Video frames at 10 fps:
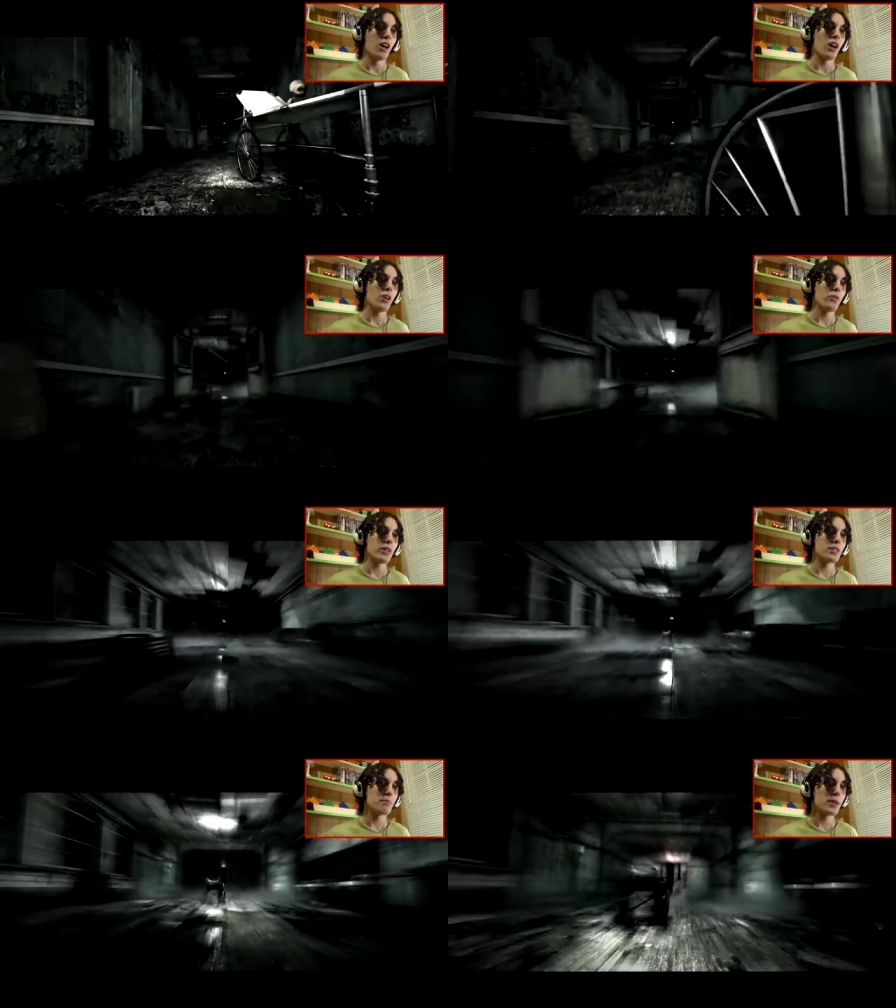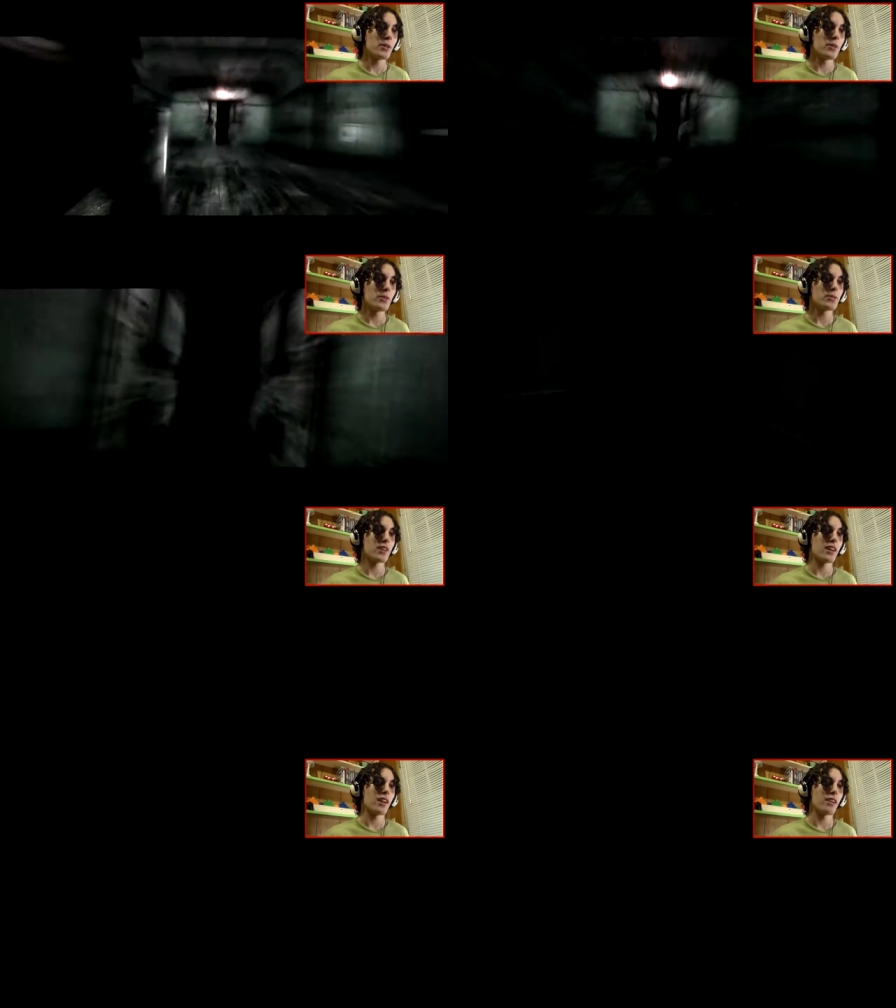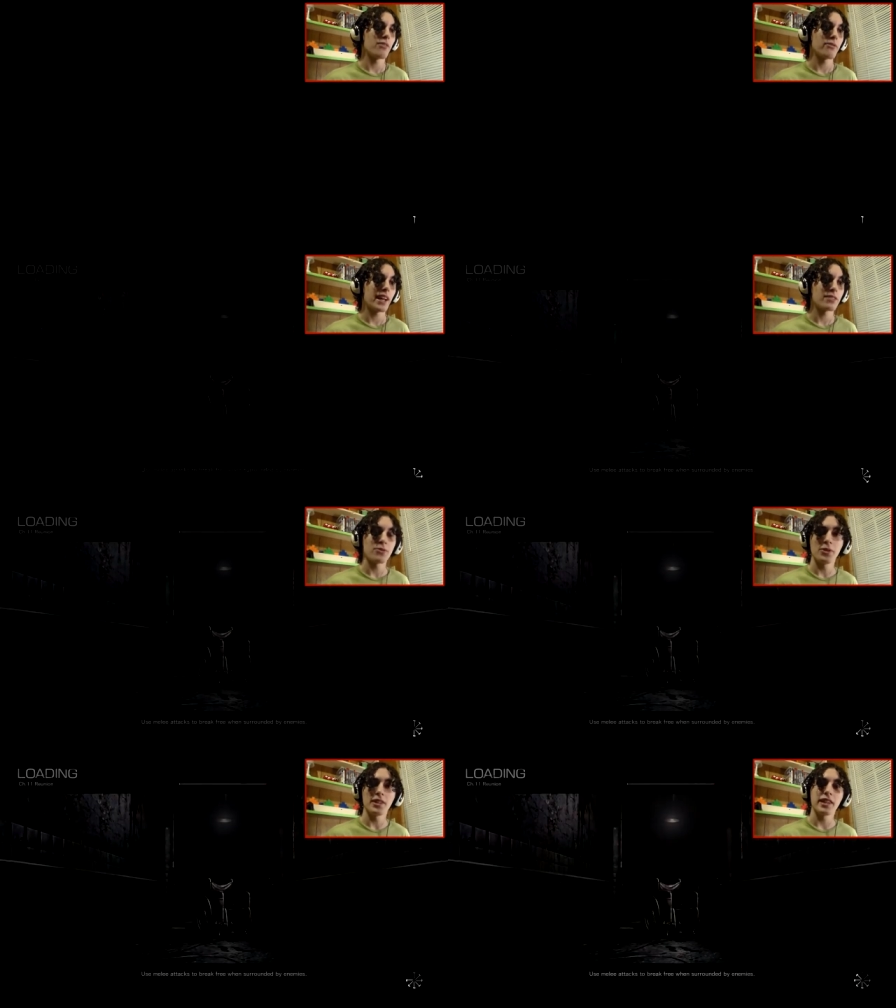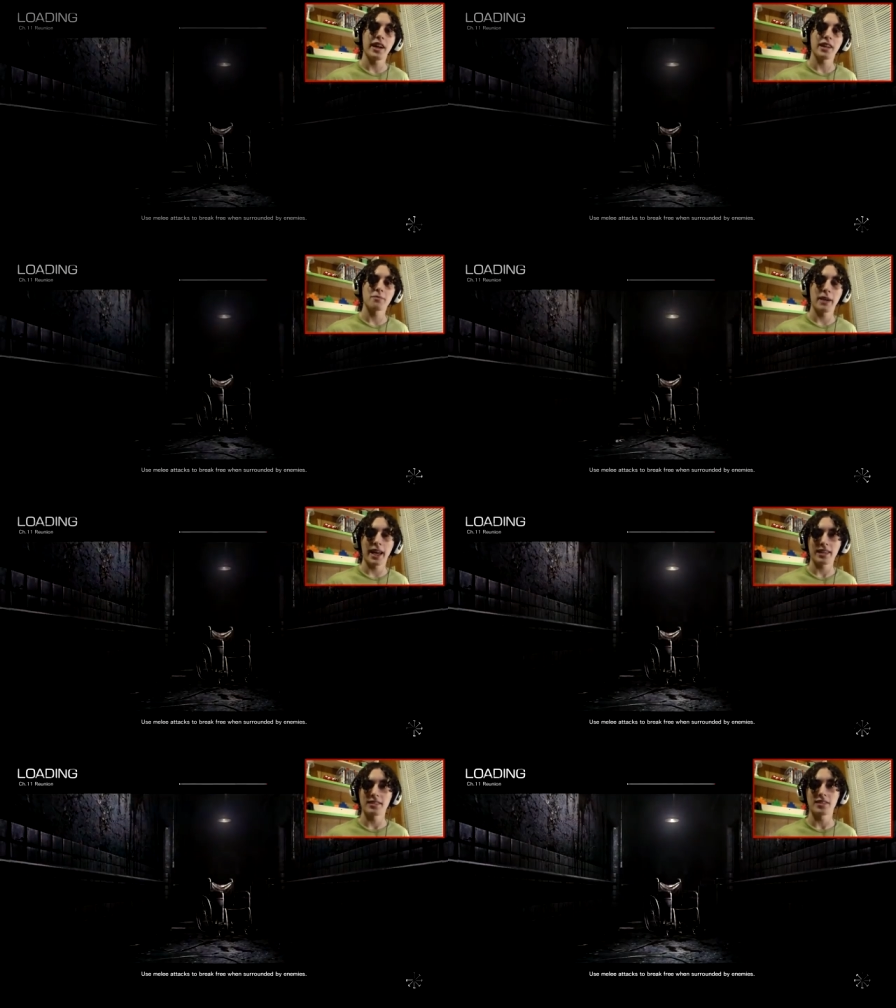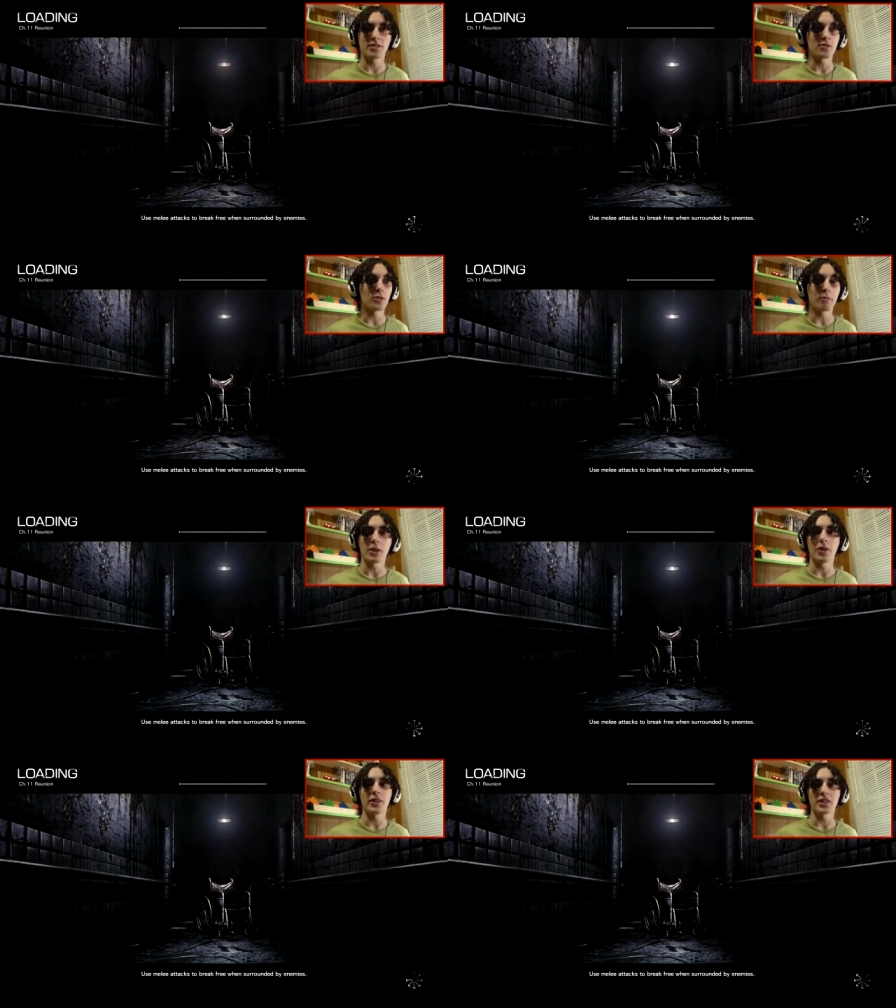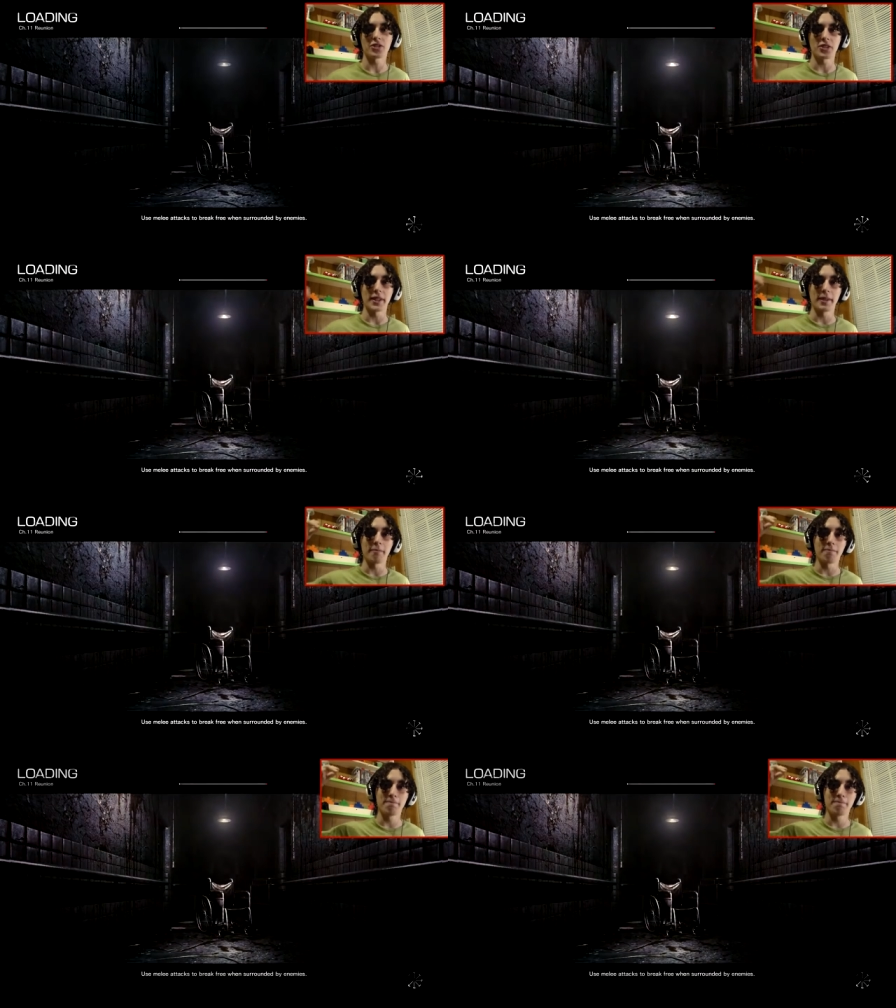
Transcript: Always, bros. I'll fast forward you guys past this stupid loading screen.